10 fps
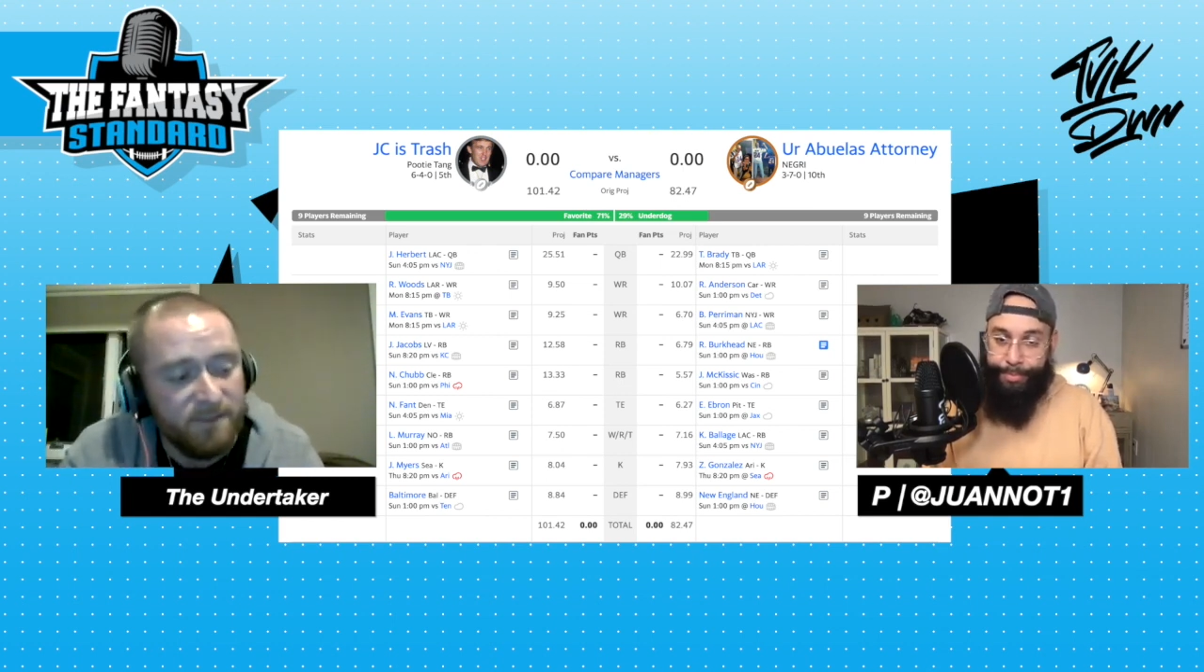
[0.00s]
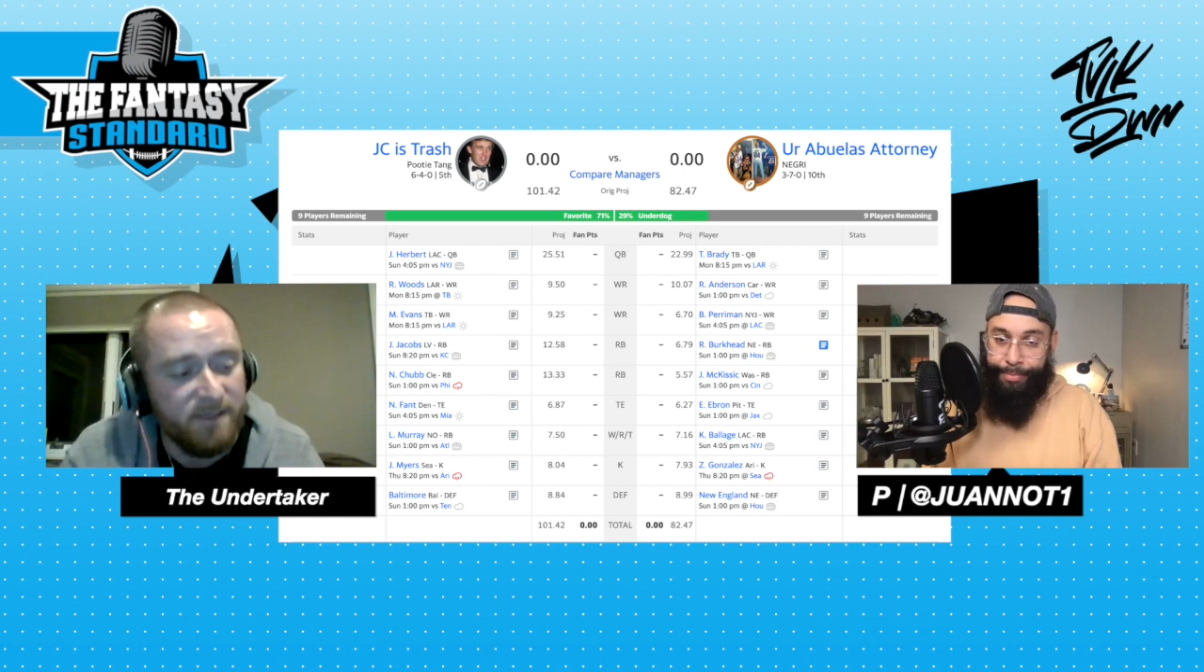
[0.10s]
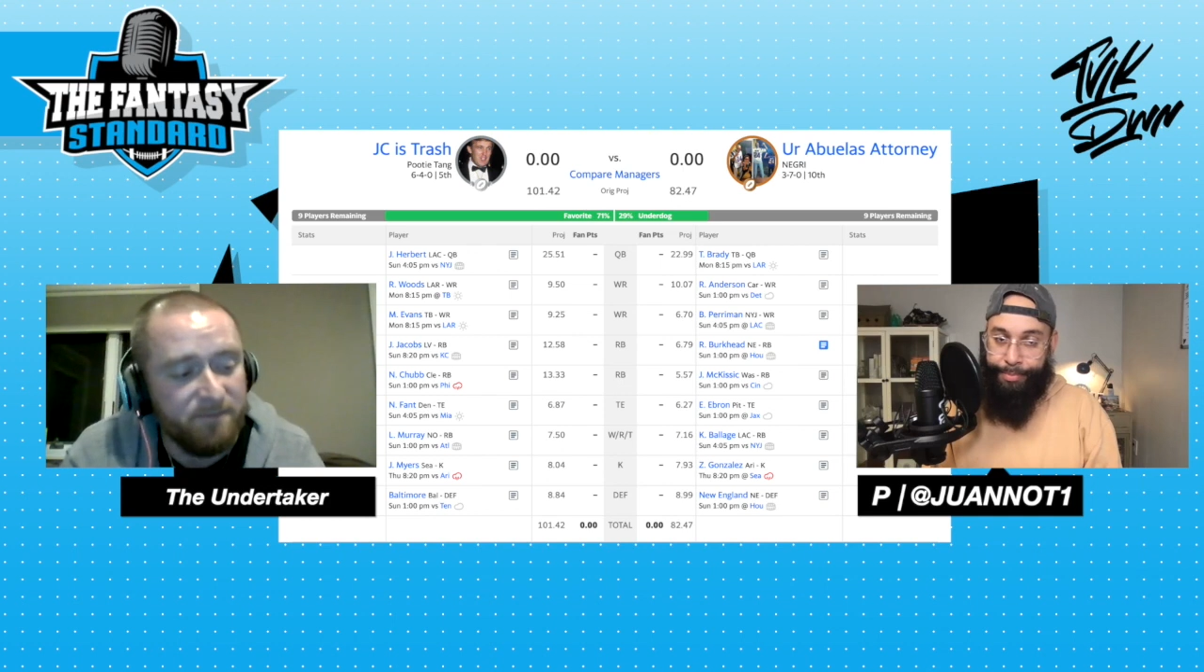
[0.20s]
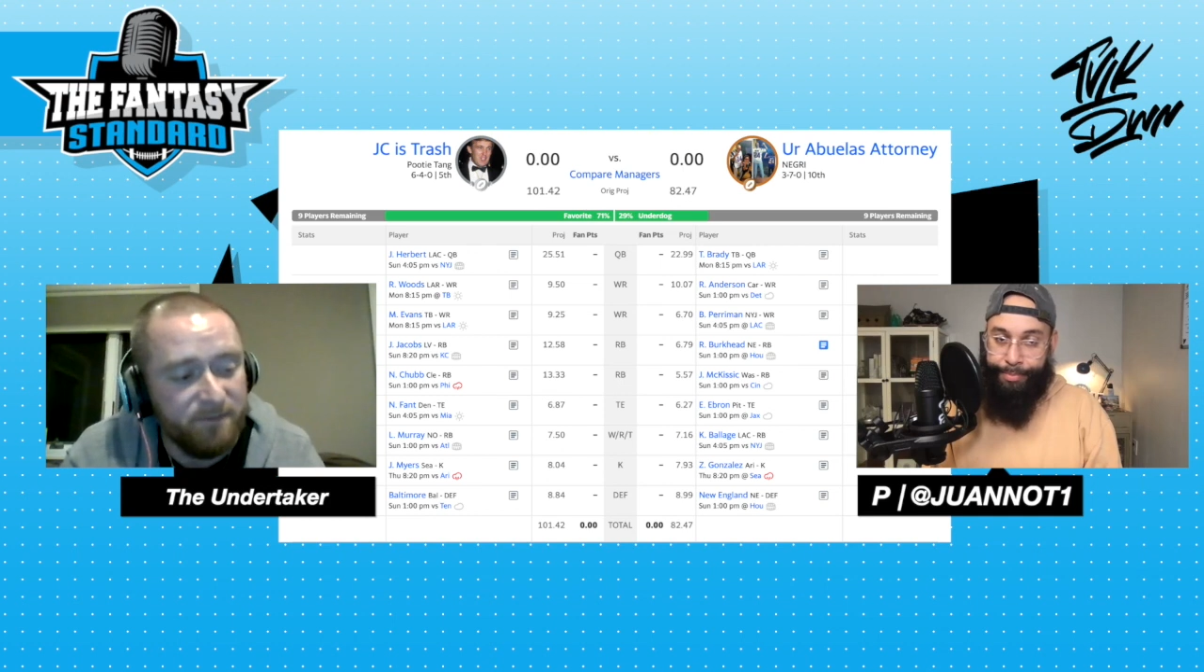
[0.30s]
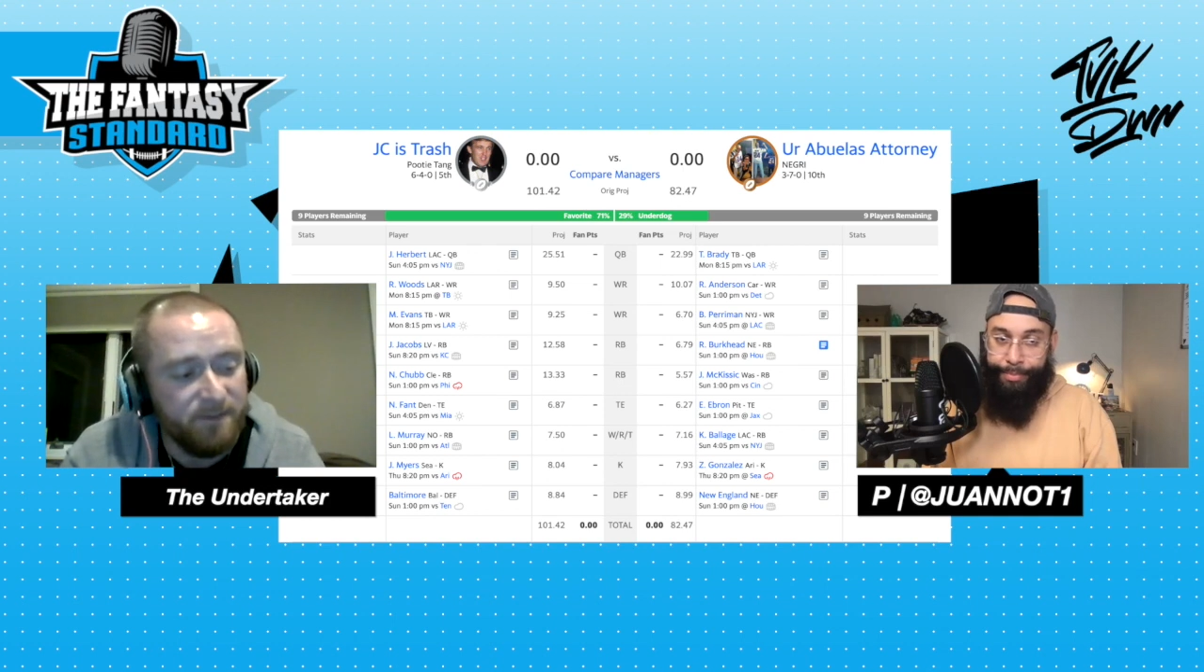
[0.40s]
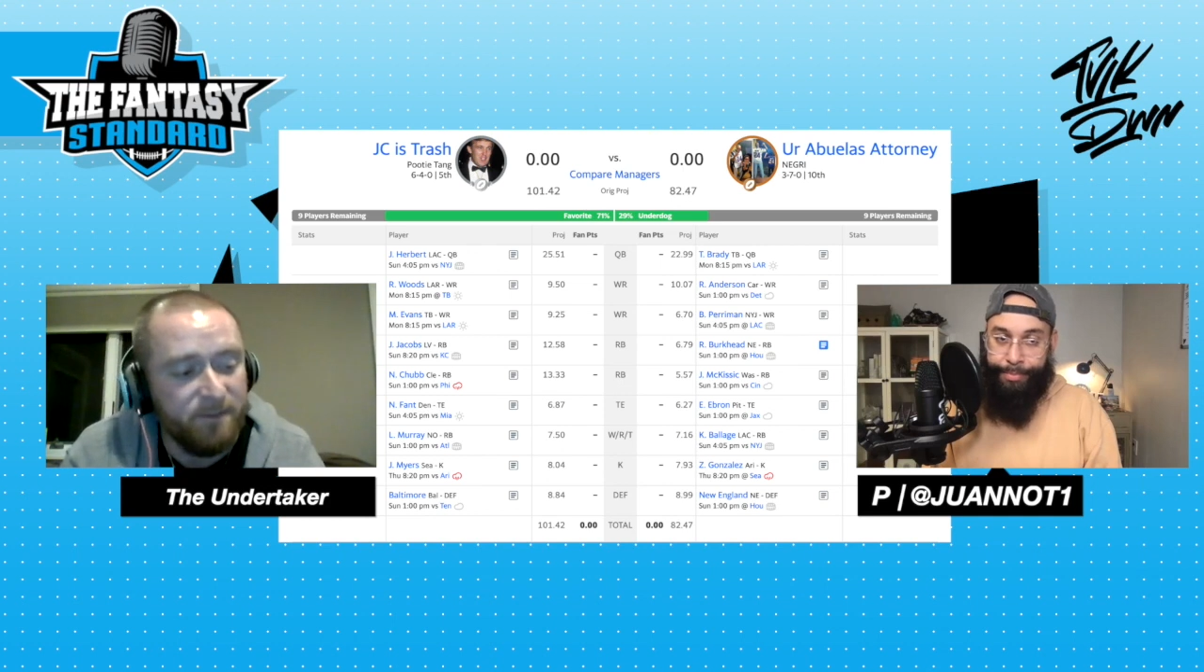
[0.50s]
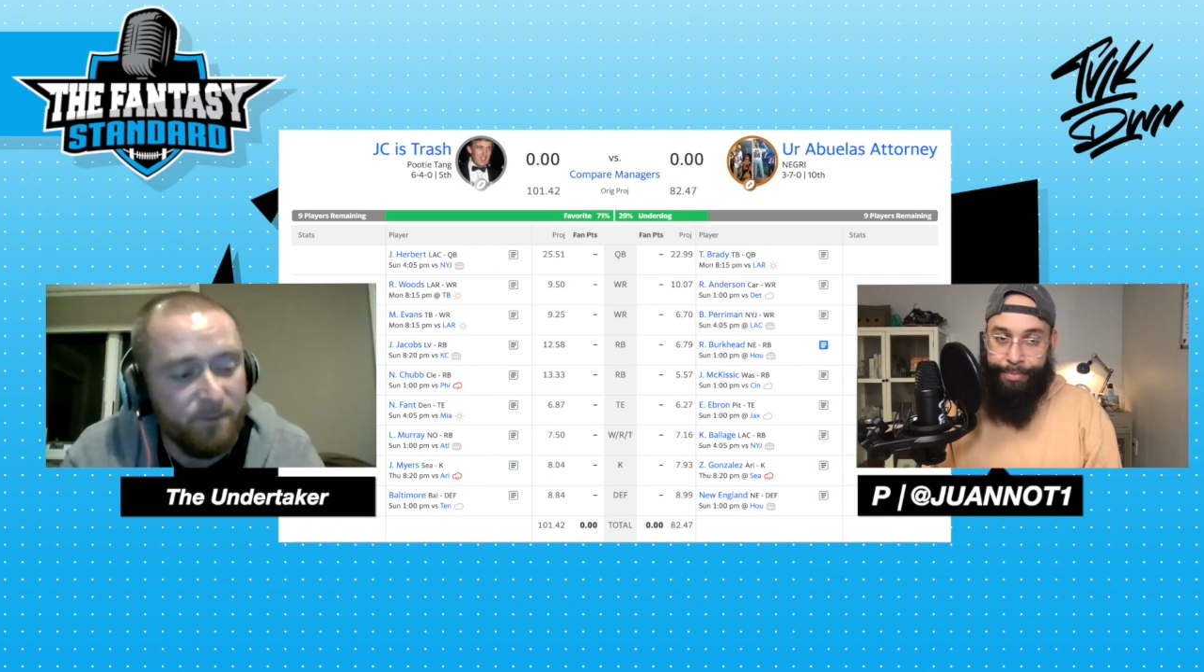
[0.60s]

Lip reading: definitely